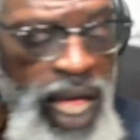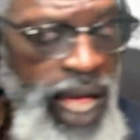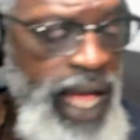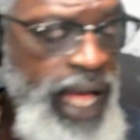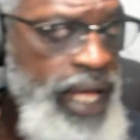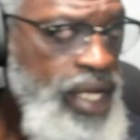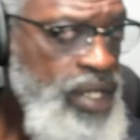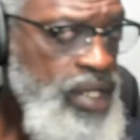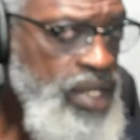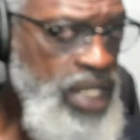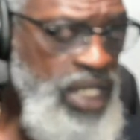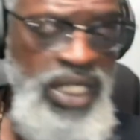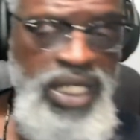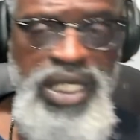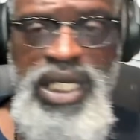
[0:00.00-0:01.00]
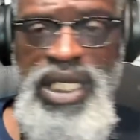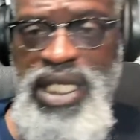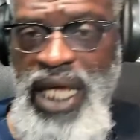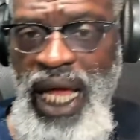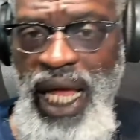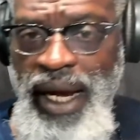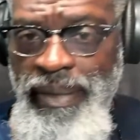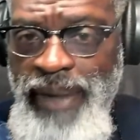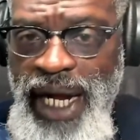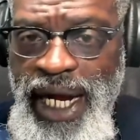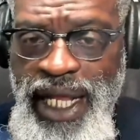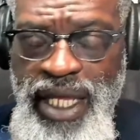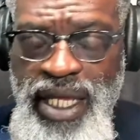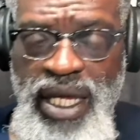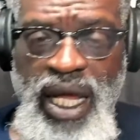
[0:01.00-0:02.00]
right, good God Almighty.
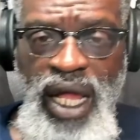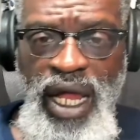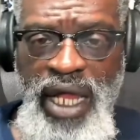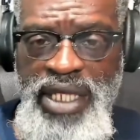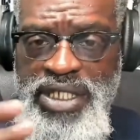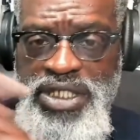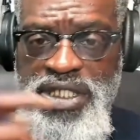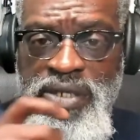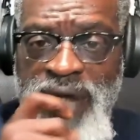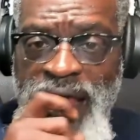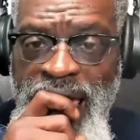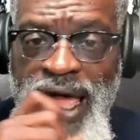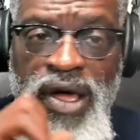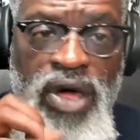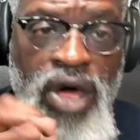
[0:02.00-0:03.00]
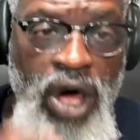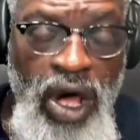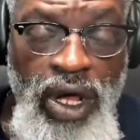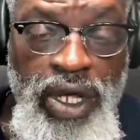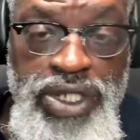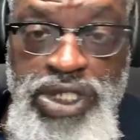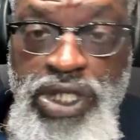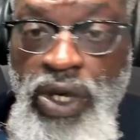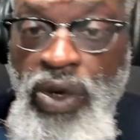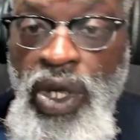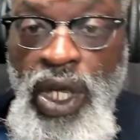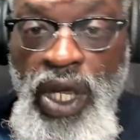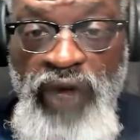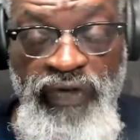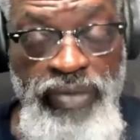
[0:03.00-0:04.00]
All right, so now, also,
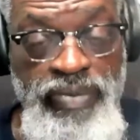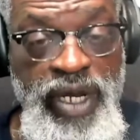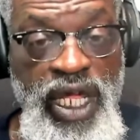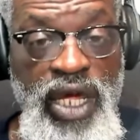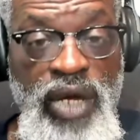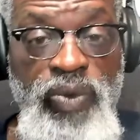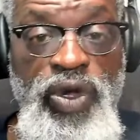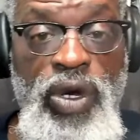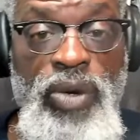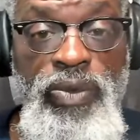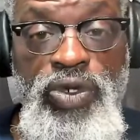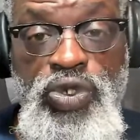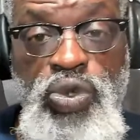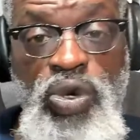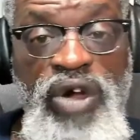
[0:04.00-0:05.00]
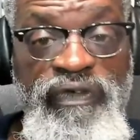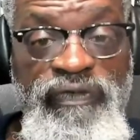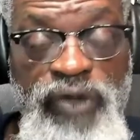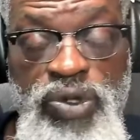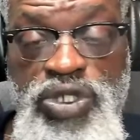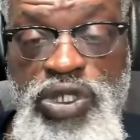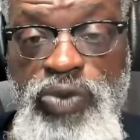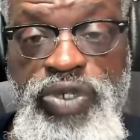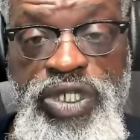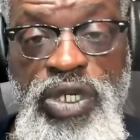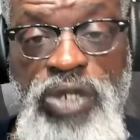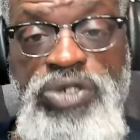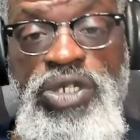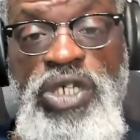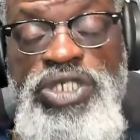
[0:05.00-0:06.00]
from there, we're going to move to our future. We
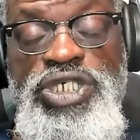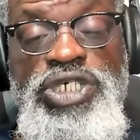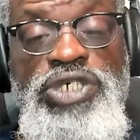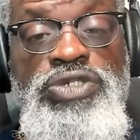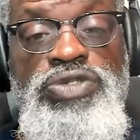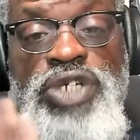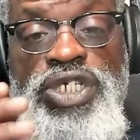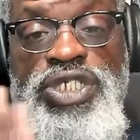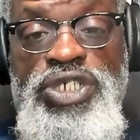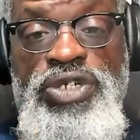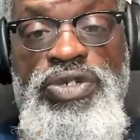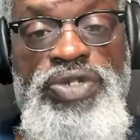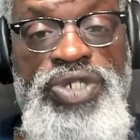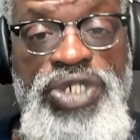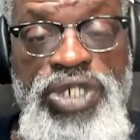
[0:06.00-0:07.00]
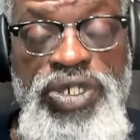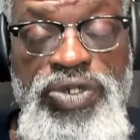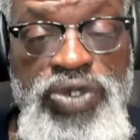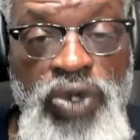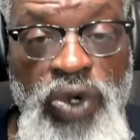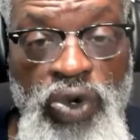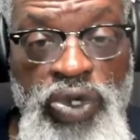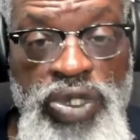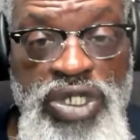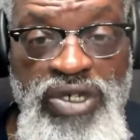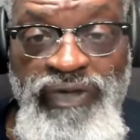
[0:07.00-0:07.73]
toast our children, our children's children, on to